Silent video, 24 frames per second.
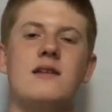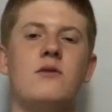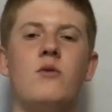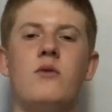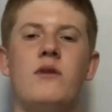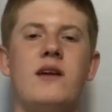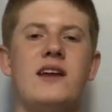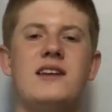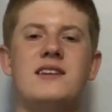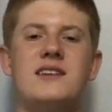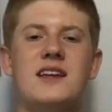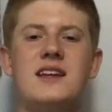
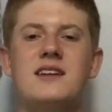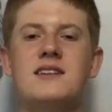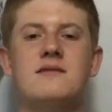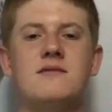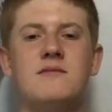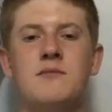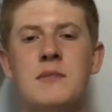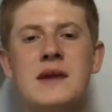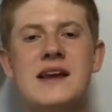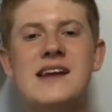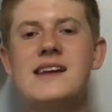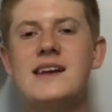it didn't
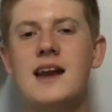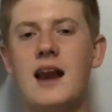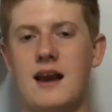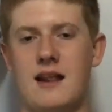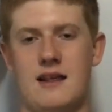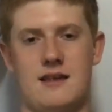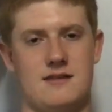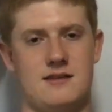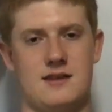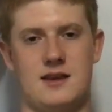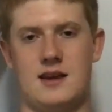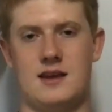mean
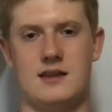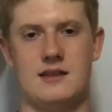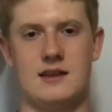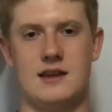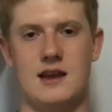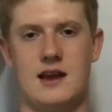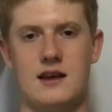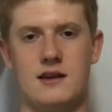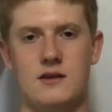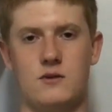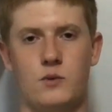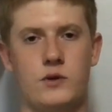anything in the
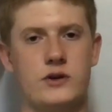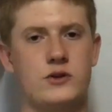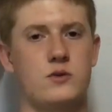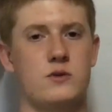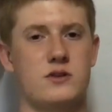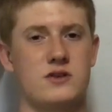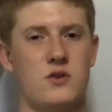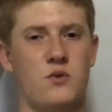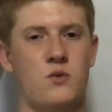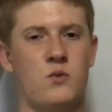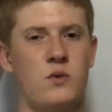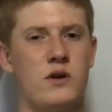end, which
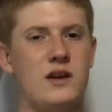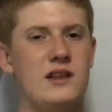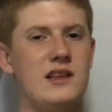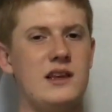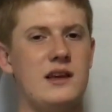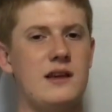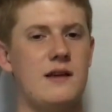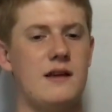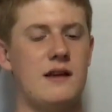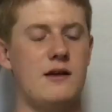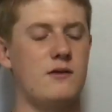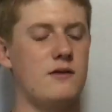was a
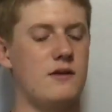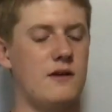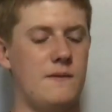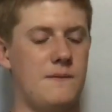really,